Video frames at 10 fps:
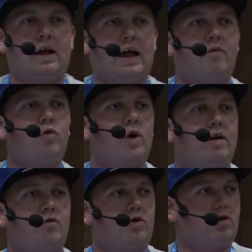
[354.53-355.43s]
Have you
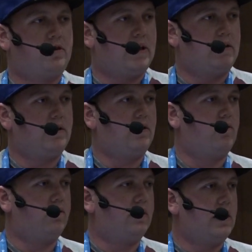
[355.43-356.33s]
ever attended
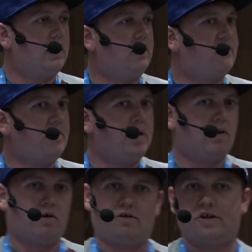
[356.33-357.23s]
on any
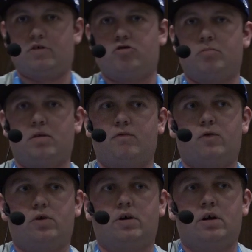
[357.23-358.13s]
similar session
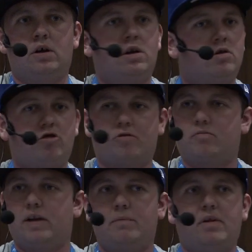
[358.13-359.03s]
before?
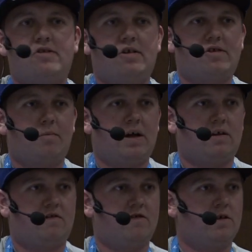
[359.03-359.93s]
Just let me see some
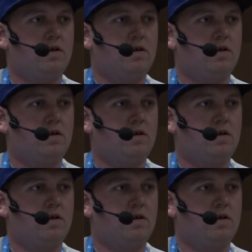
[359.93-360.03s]
hands.